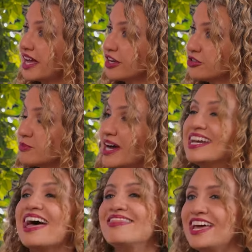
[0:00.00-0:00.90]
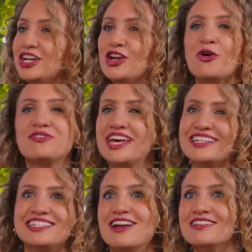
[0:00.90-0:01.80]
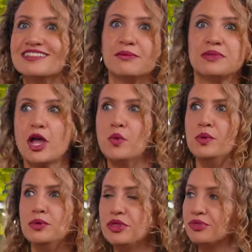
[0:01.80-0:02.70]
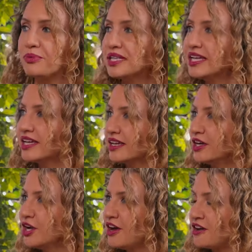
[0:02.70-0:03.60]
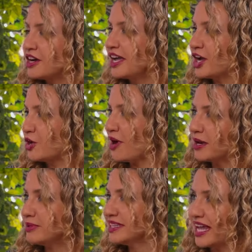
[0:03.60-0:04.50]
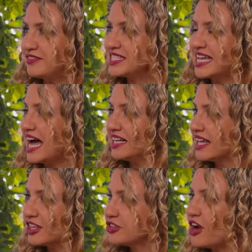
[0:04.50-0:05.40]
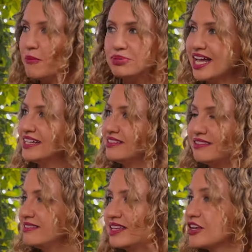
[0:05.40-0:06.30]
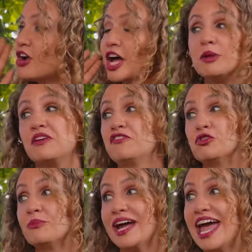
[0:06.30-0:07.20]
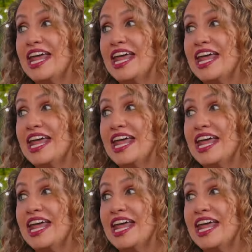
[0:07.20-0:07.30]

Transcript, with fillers: that goes behind it, and they know that it's not some like, woo, thrilling, incredible yeah. lifestyle. Like they're not blind, they're not going to be fooled by